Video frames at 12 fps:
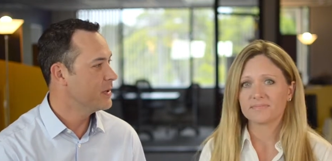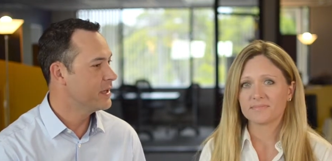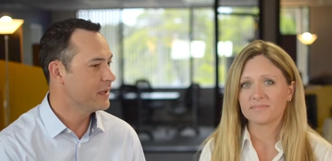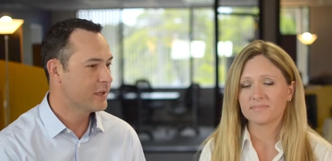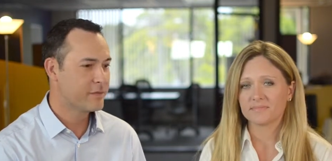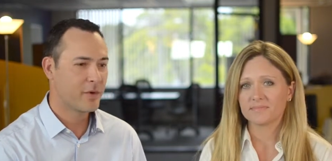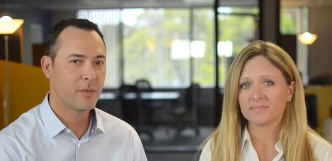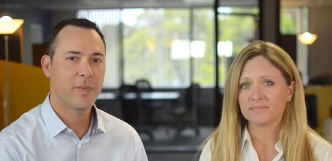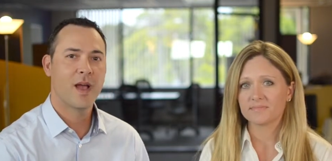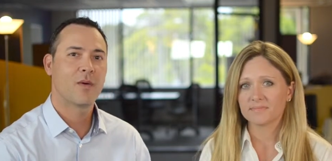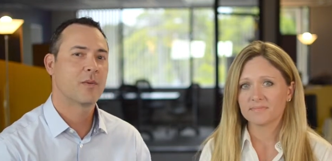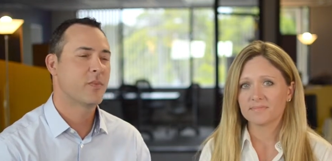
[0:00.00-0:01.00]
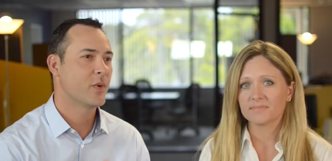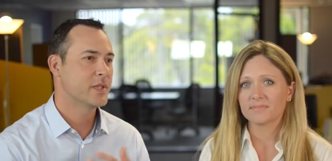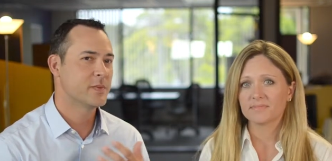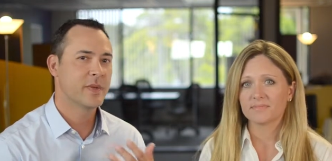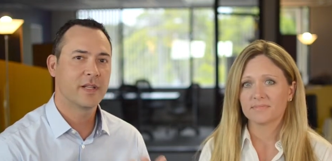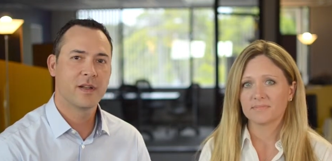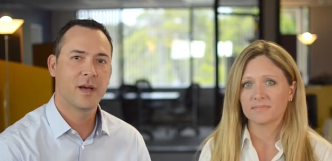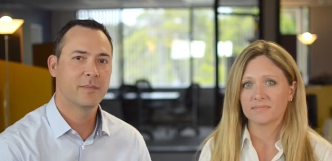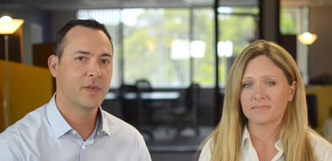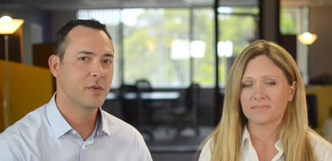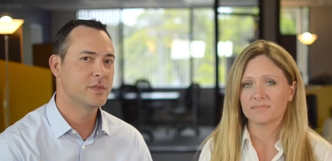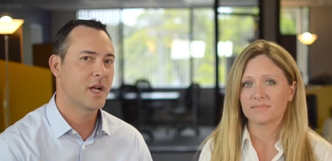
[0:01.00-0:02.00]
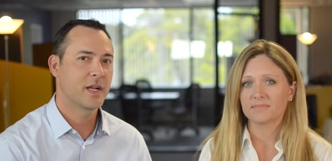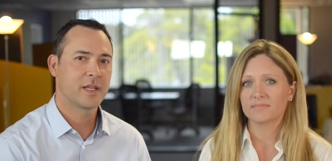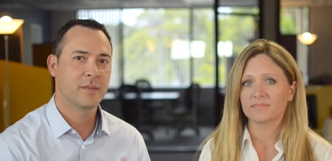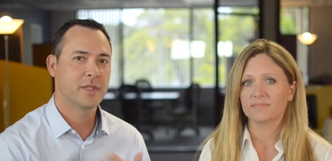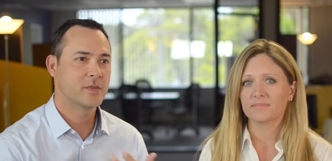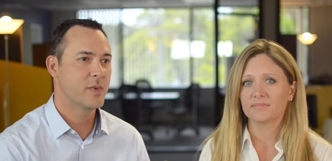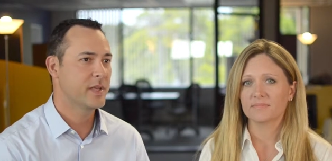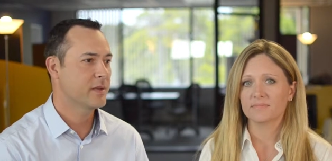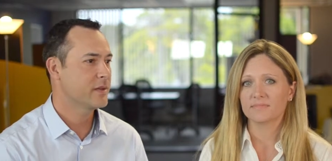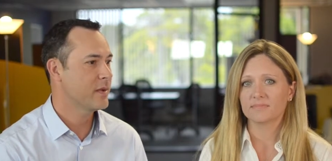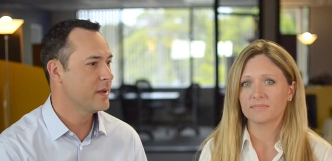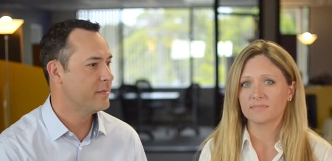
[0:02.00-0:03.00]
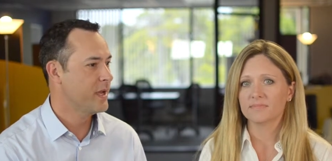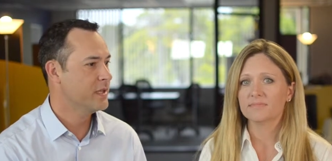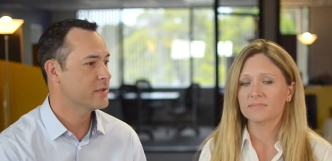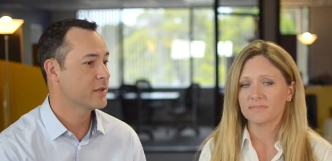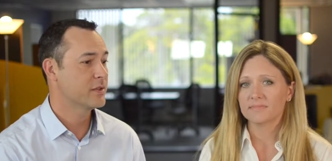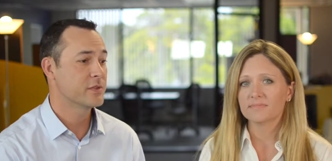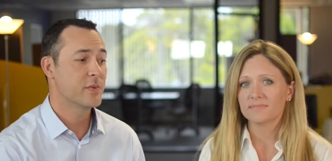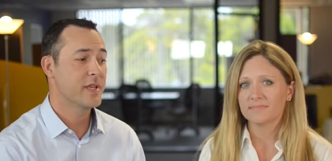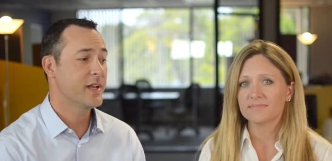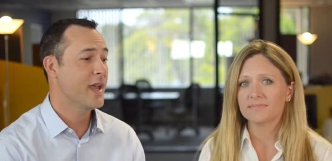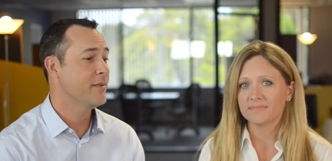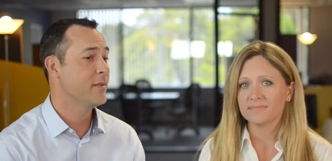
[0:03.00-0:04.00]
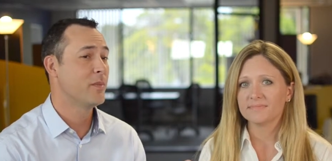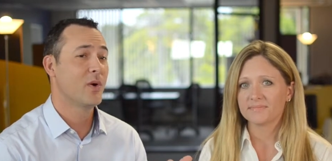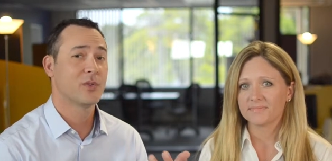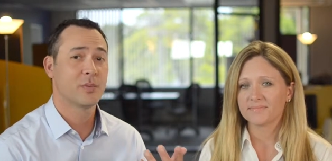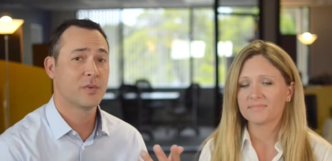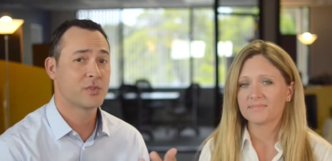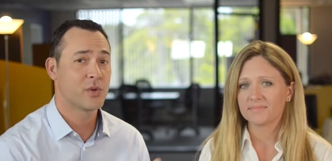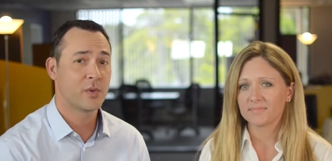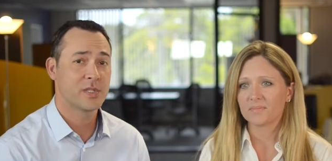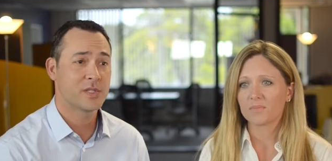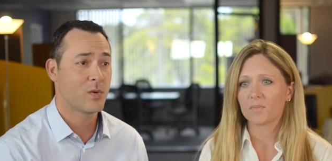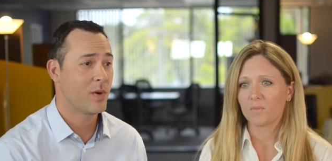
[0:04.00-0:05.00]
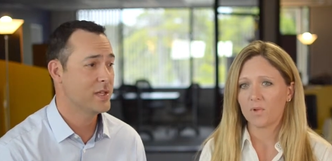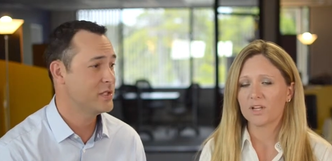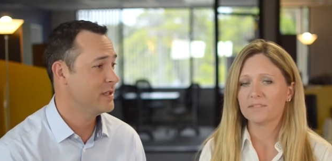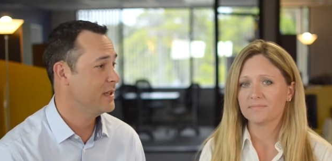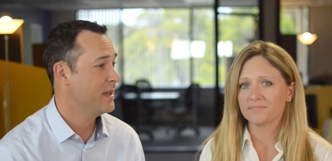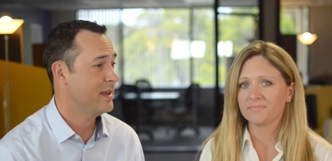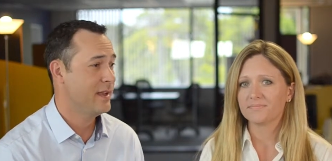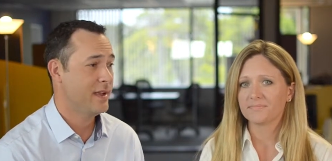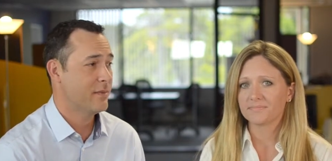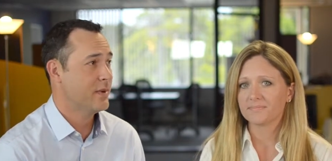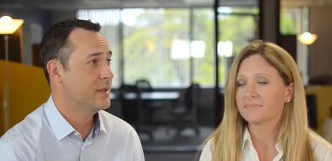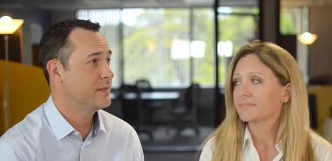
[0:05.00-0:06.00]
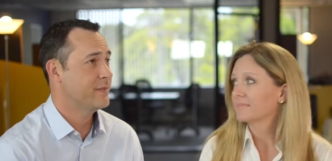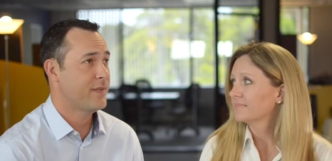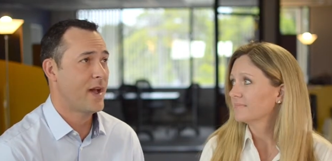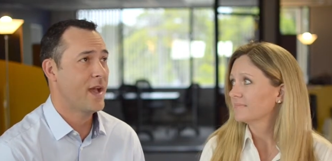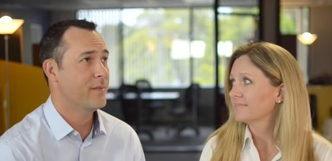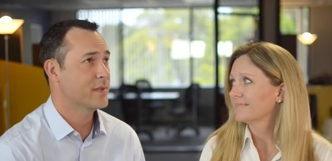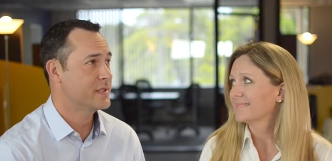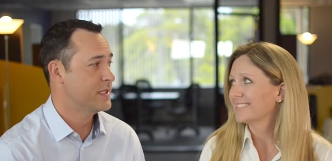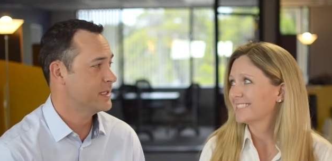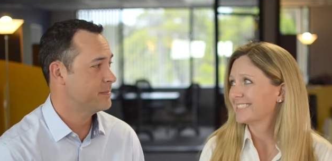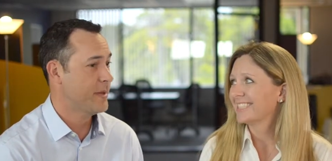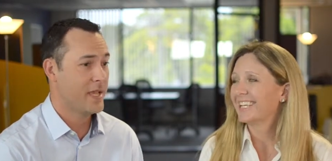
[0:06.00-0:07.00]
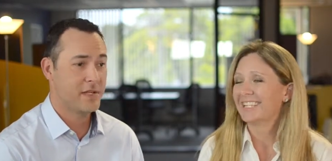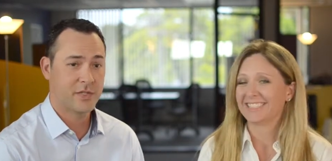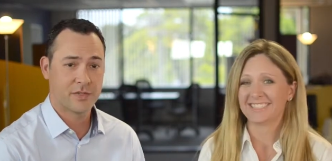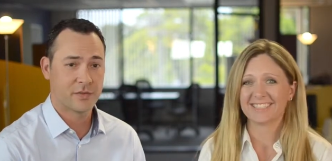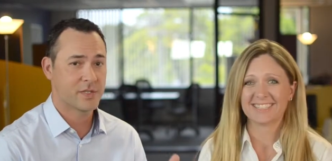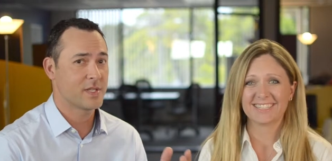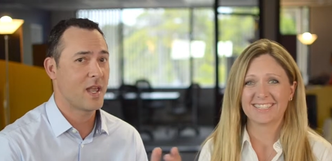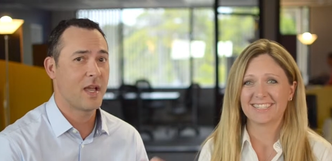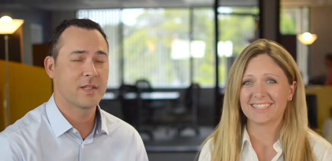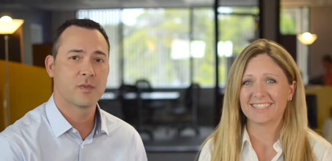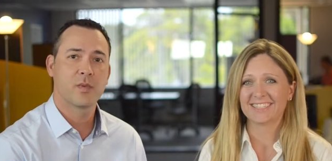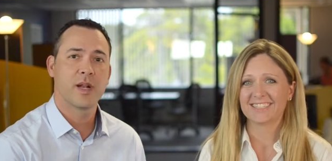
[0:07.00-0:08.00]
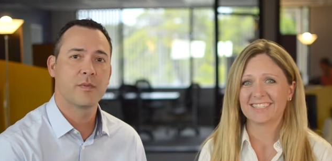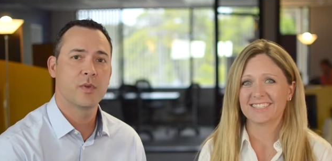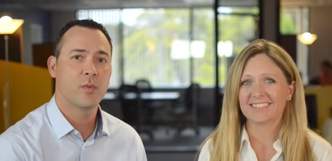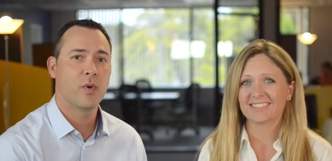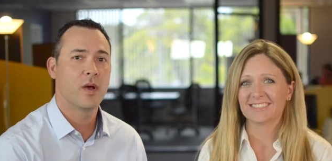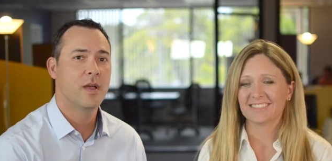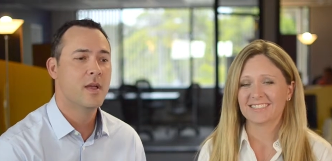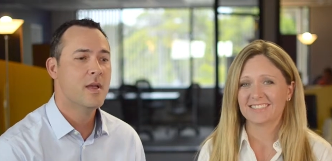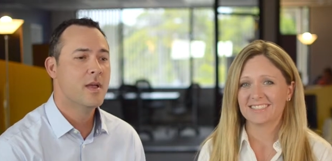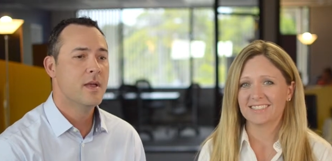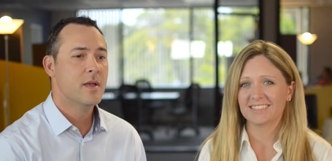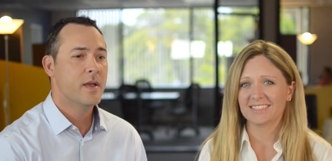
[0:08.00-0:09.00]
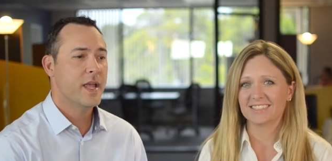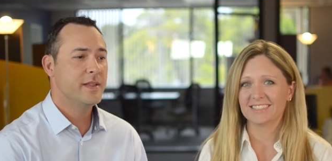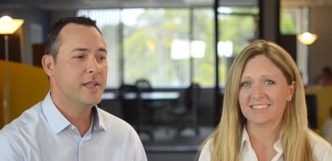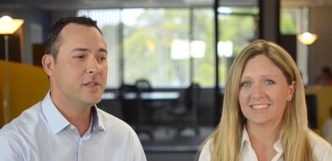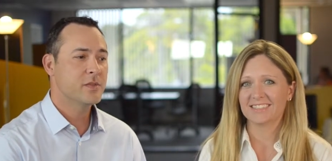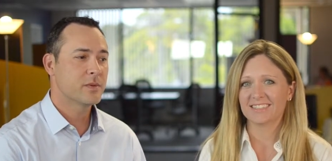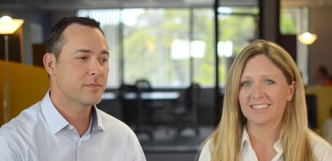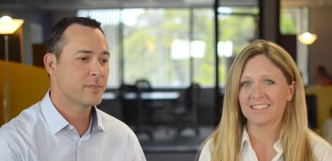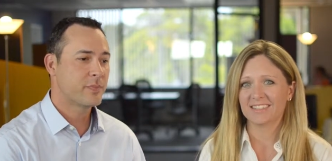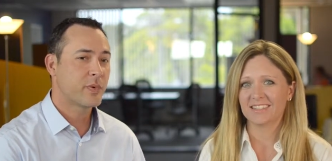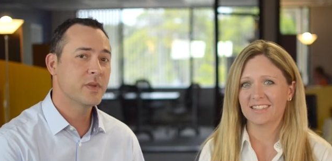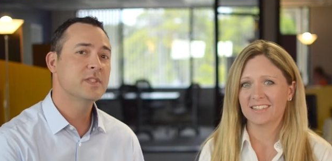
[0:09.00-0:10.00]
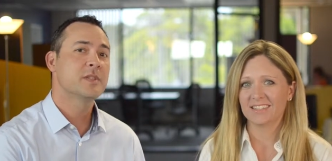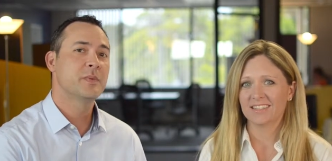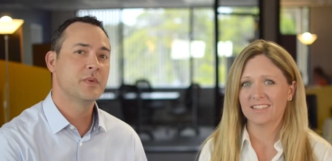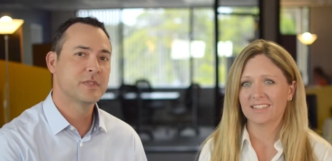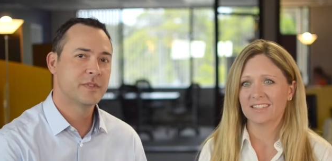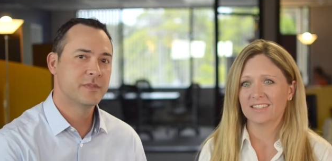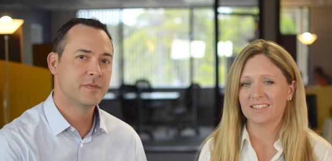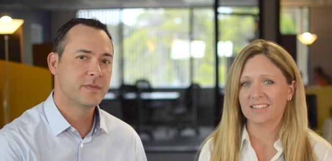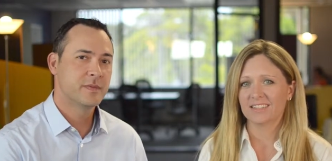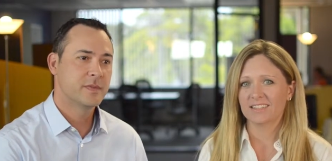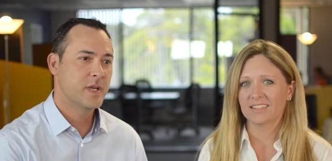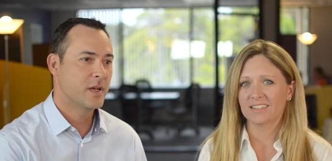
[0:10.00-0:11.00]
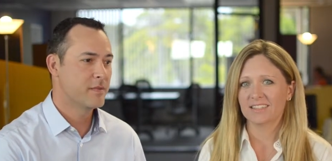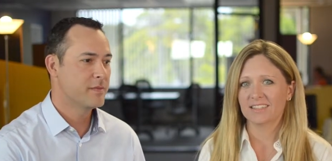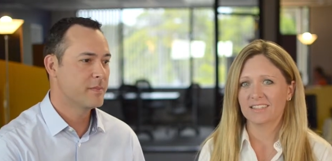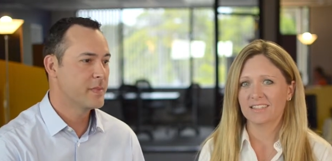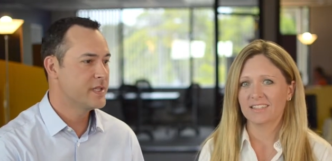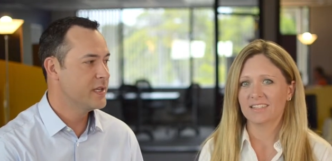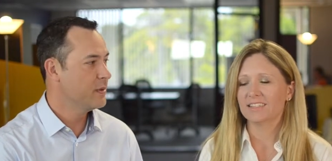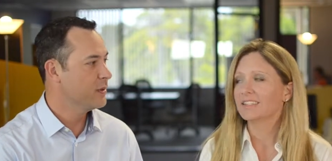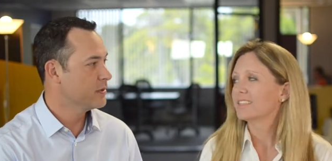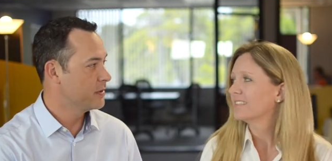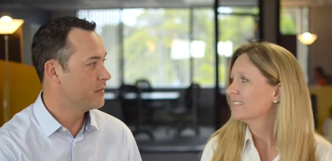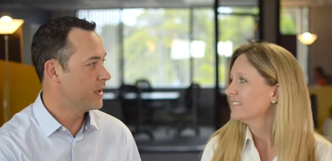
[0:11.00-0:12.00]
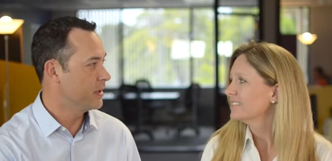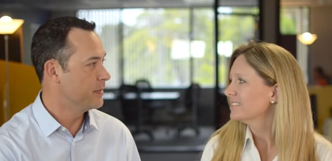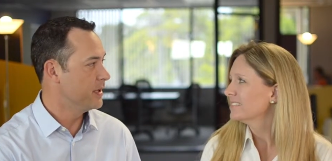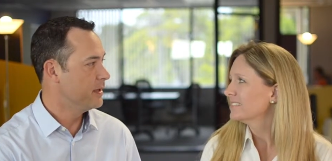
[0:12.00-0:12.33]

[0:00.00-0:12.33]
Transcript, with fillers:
Speaker 1: We can convert PowerPoints, we can upload documents, we can create page turners, we can have a multiple choice question every five or six pages or slides or whatever you want. And these are principles of, of material development.